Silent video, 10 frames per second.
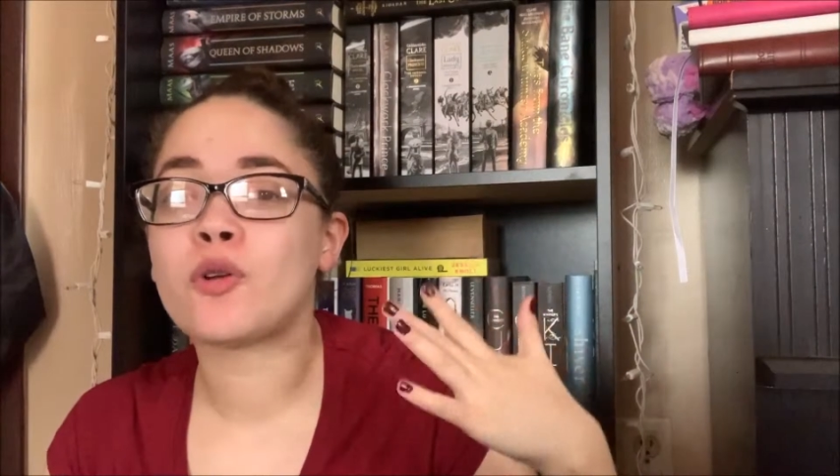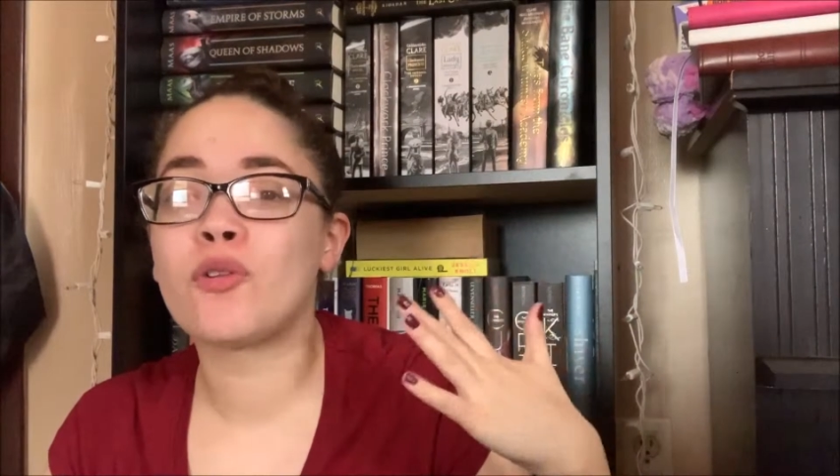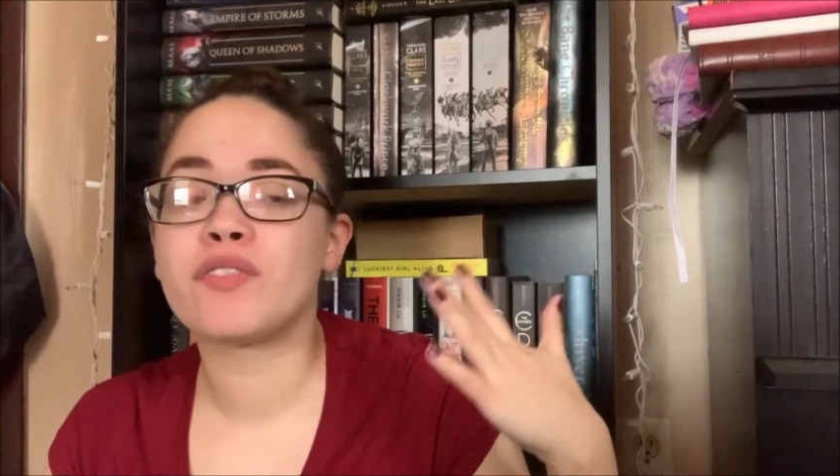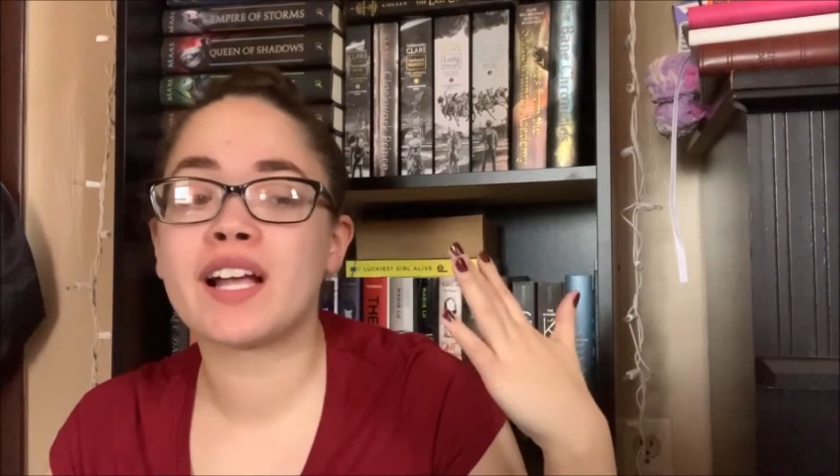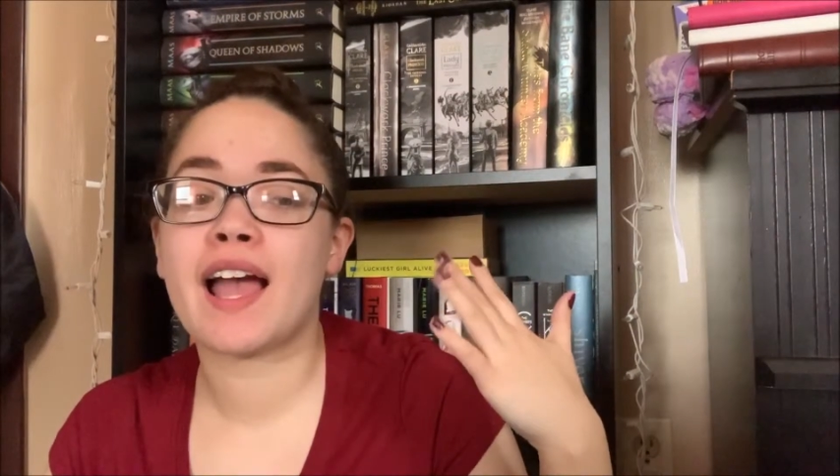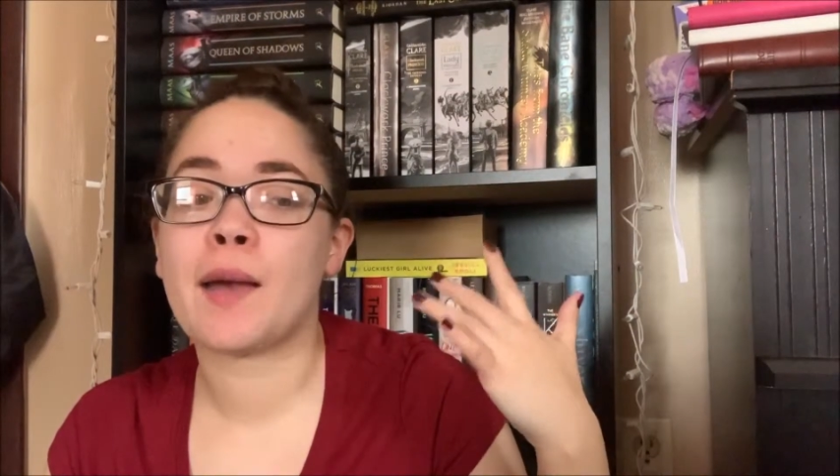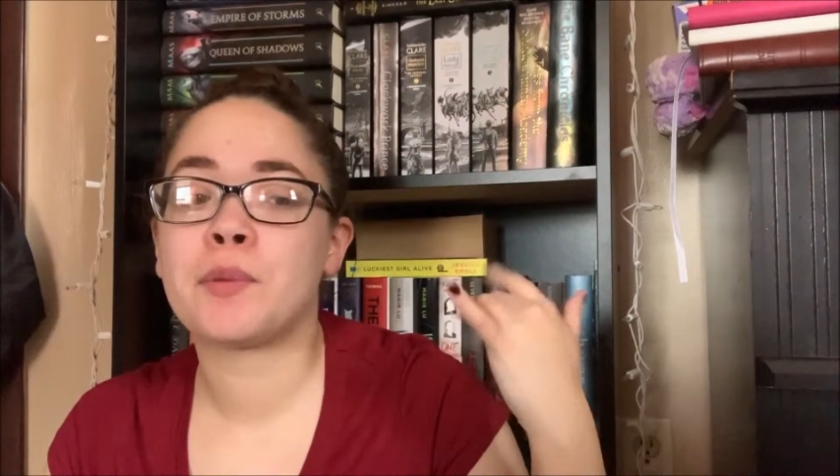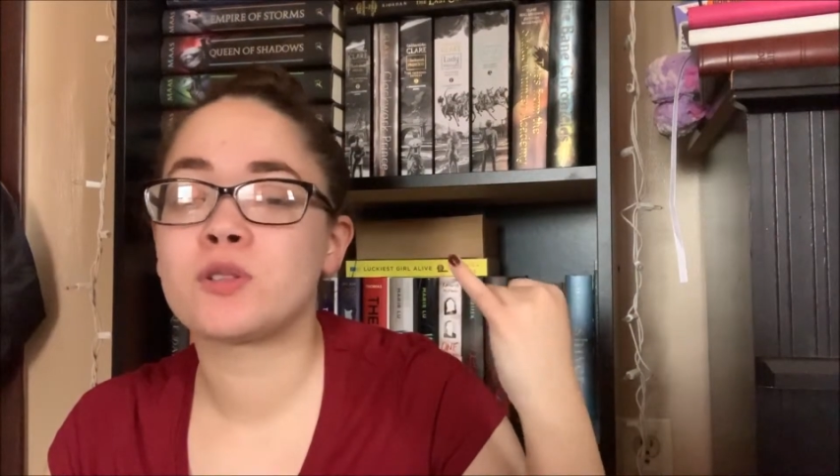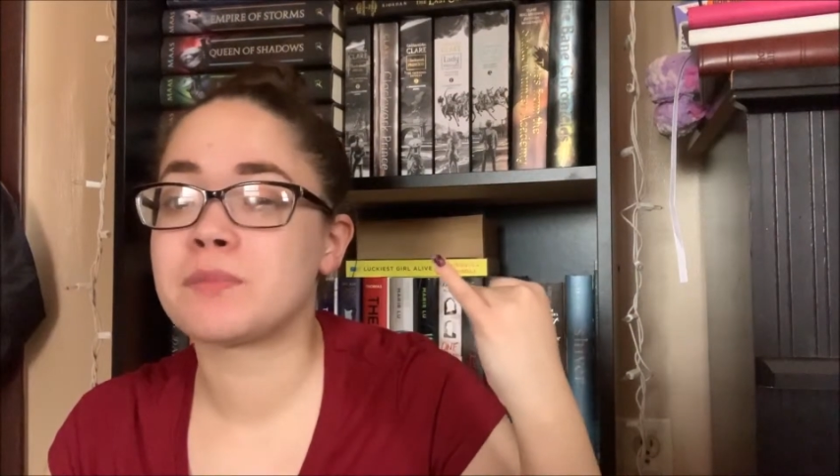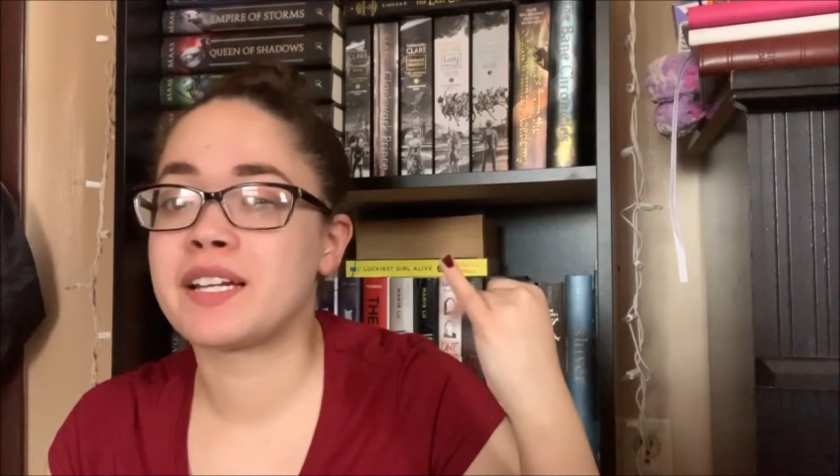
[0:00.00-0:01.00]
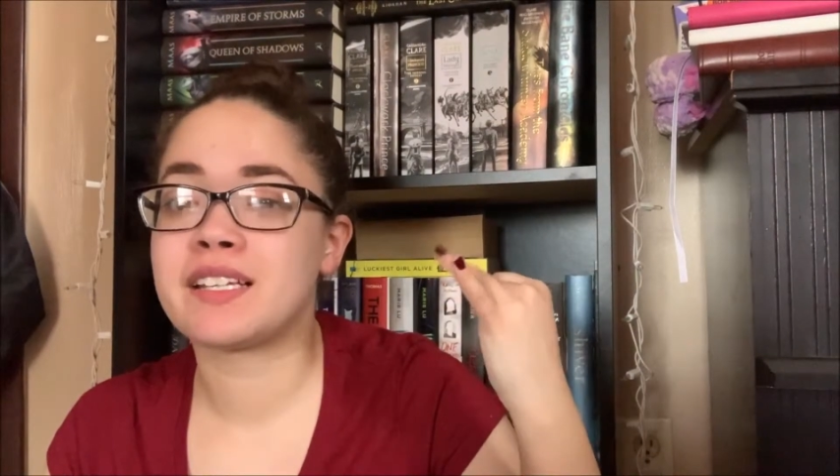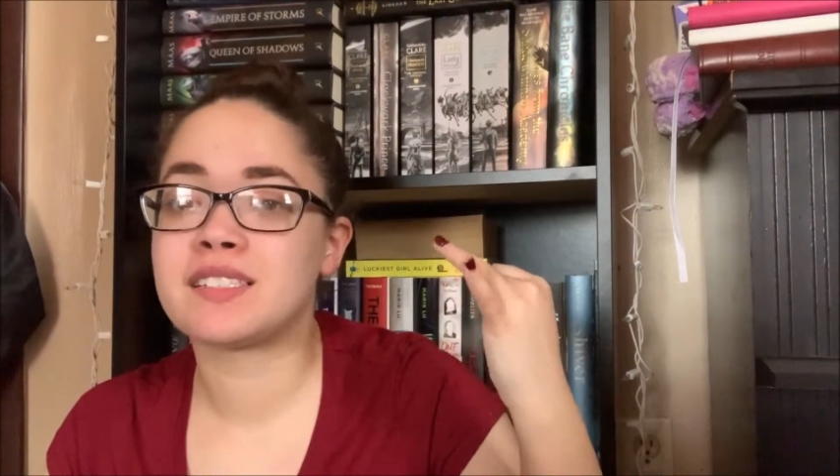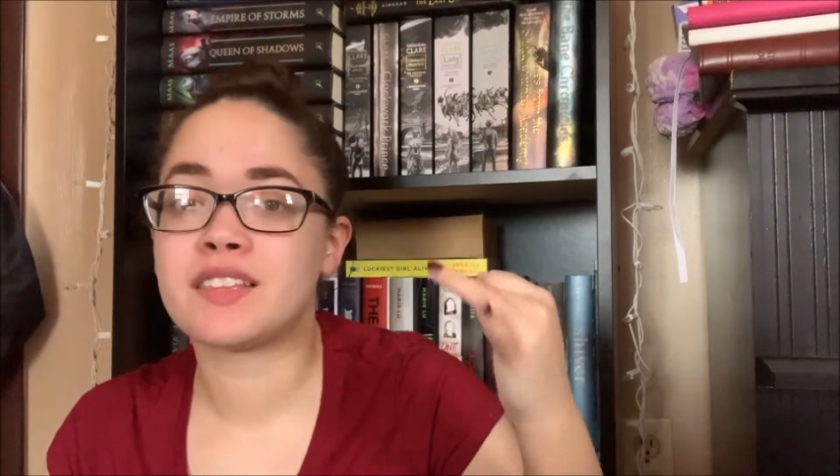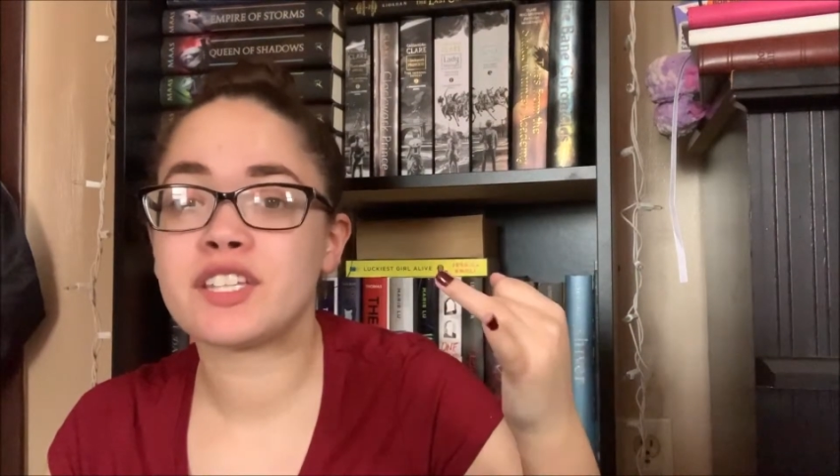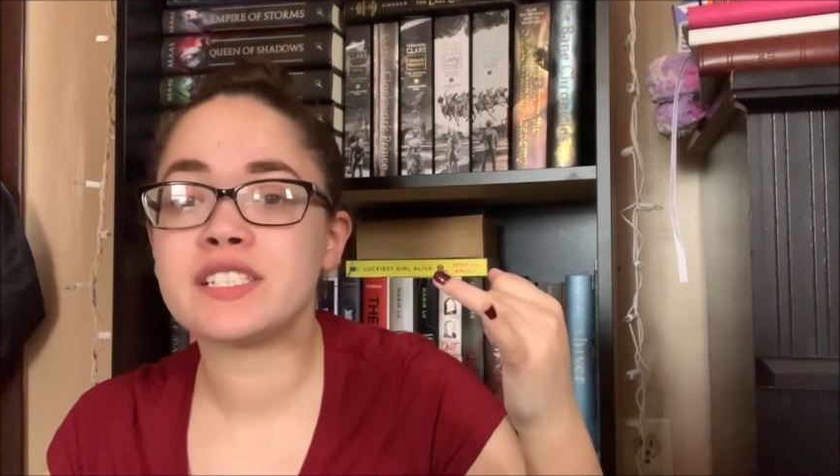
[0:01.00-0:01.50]
Don't forget, I post Mondays
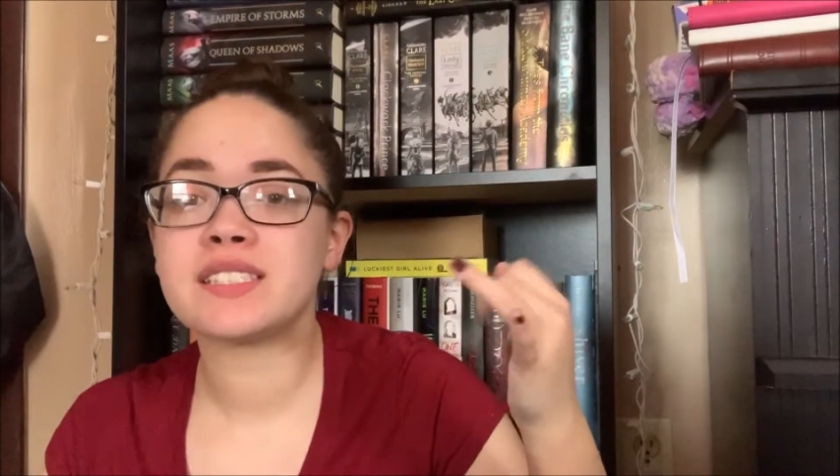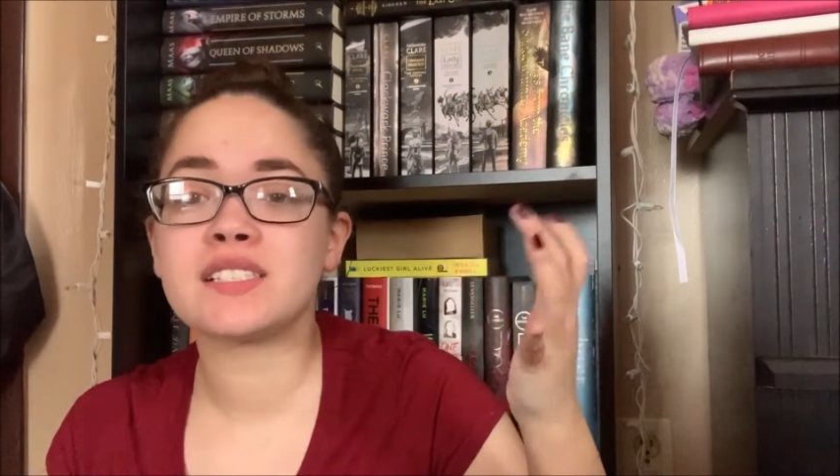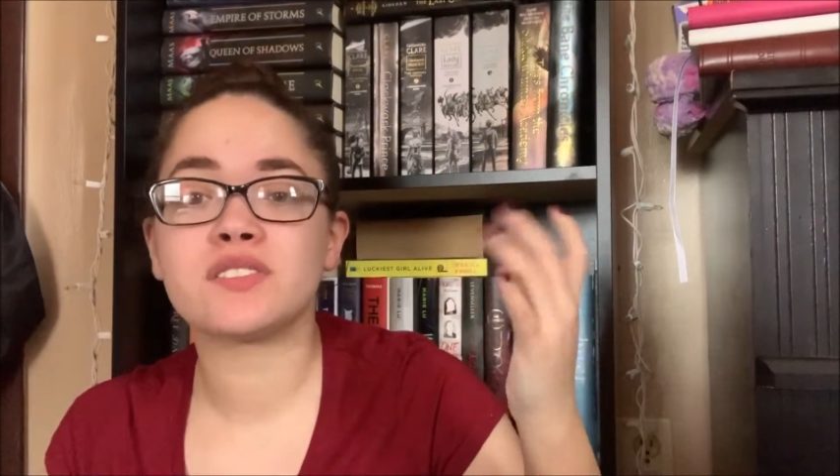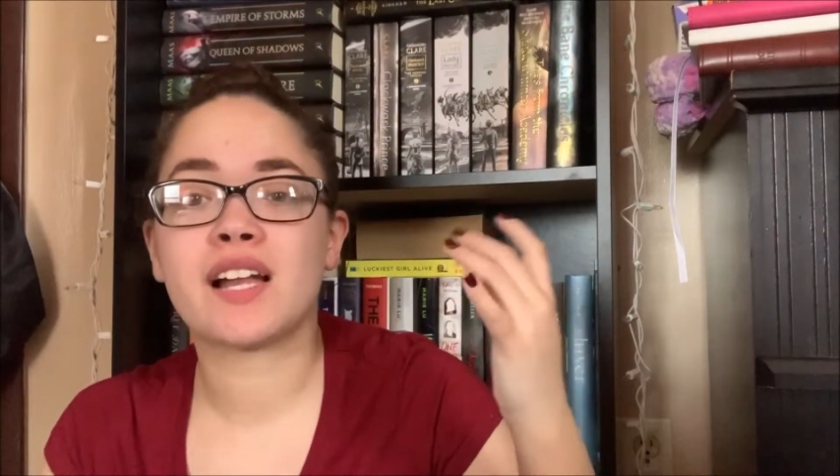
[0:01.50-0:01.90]
and Thursdays.